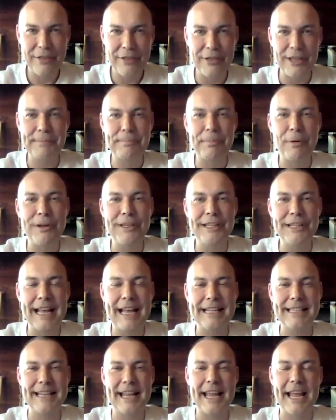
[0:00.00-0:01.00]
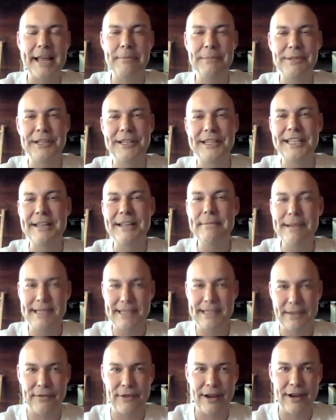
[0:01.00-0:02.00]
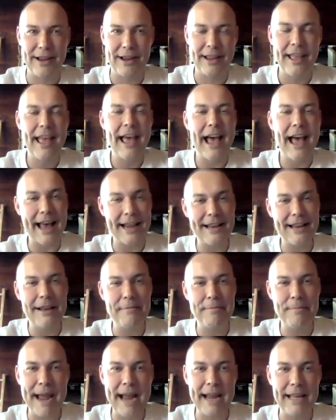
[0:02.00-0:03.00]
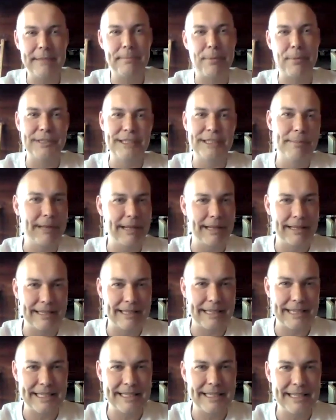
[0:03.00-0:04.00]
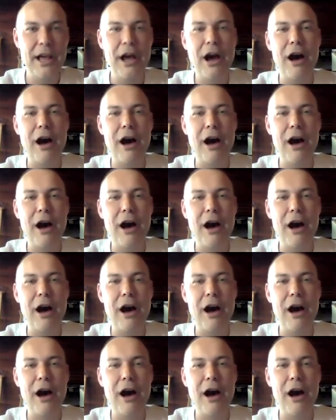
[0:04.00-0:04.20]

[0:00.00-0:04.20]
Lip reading: this podcast aims to demystify and unpack the possibilities